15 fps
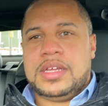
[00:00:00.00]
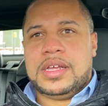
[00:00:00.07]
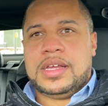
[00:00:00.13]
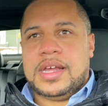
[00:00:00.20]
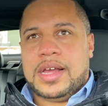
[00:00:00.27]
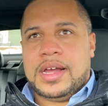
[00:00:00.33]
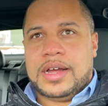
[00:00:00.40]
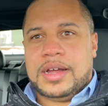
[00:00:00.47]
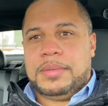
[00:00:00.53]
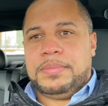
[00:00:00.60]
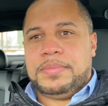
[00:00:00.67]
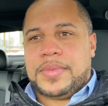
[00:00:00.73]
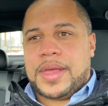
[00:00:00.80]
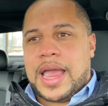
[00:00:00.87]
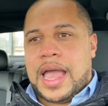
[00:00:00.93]

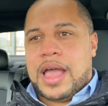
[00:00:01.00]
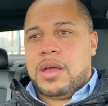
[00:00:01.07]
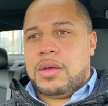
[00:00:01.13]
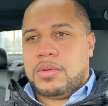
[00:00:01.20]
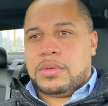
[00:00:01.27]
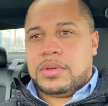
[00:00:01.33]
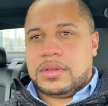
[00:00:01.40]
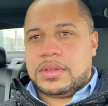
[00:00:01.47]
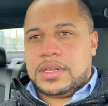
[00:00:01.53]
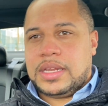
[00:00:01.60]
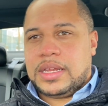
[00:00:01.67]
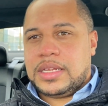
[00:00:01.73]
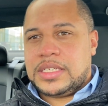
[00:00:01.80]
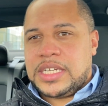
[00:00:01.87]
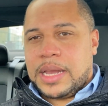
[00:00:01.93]
I'll
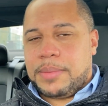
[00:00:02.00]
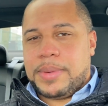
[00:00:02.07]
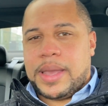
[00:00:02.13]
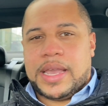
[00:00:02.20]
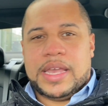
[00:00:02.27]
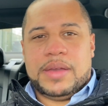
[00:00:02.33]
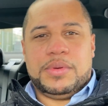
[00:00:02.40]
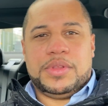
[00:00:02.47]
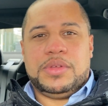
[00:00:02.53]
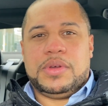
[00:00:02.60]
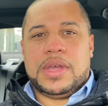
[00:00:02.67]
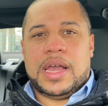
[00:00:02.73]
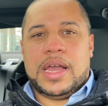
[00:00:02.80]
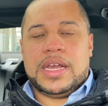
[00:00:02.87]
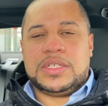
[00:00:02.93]
check back in with you
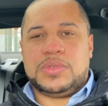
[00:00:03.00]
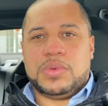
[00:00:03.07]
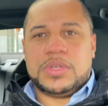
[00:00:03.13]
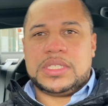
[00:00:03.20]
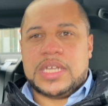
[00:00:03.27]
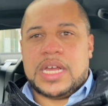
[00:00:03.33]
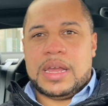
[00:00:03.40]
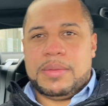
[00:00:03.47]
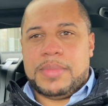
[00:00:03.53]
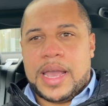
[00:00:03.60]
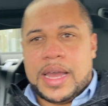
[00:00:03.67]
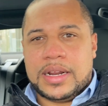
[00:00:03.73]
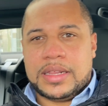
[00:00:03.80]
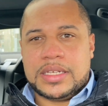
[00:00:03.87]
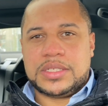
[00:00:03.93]
guys once I'm
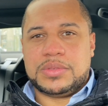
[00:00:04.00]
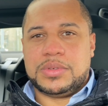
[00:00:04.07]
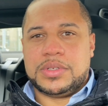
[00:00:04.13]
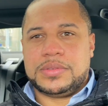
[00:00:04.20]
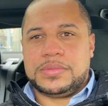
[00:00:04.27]
out of this one.